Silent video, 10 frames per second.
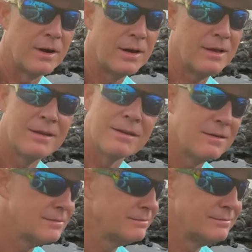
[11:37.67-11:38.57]
I know,
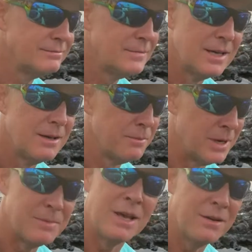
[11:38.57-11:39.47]
but I'm
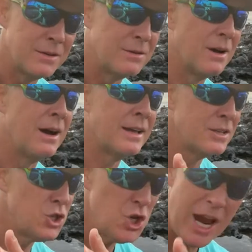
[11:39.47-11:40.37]
telling you, I
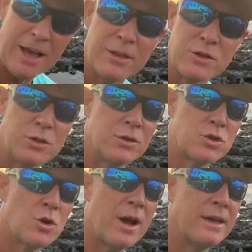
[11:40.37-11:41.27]
challenge you to
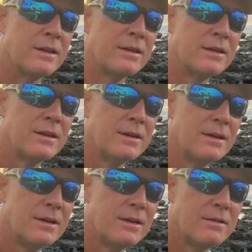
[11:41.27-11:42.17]
try it
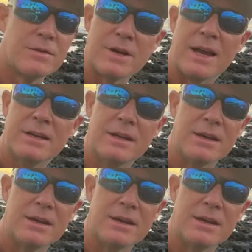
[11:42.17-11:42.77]
for 90 days.